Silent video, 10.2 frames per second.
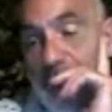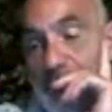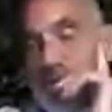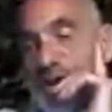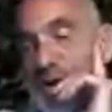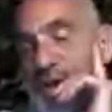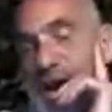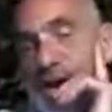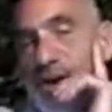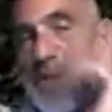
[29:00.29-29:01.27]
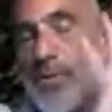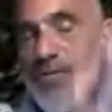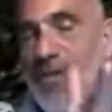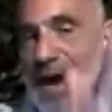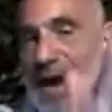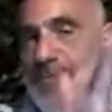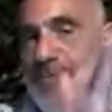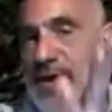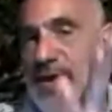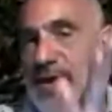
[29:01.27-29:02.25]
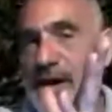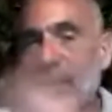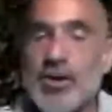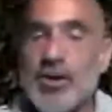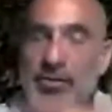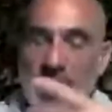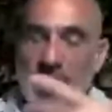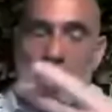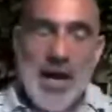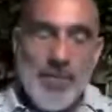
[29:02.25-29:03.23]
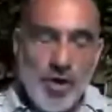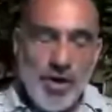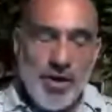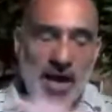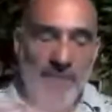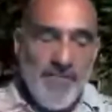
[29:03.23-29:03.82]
So they are going to provide me, and I'm going to have